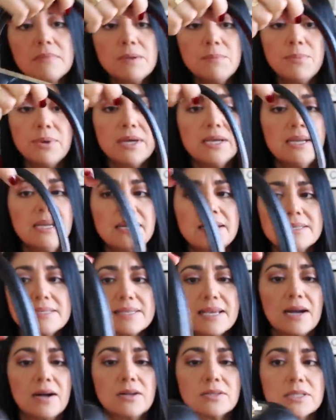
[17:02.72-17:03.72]
but it is
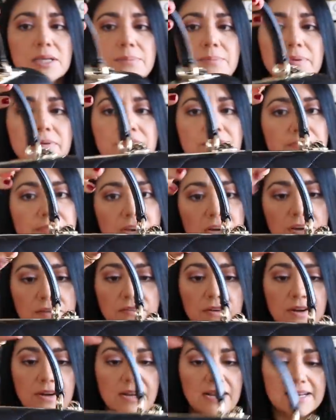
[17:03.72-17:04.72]
held up very,
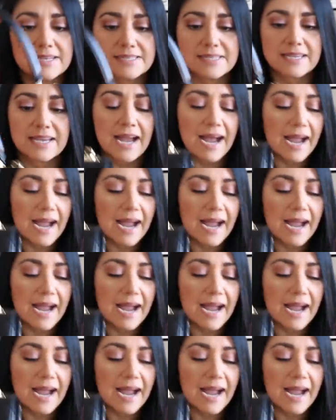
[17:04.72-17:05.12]
very nicely.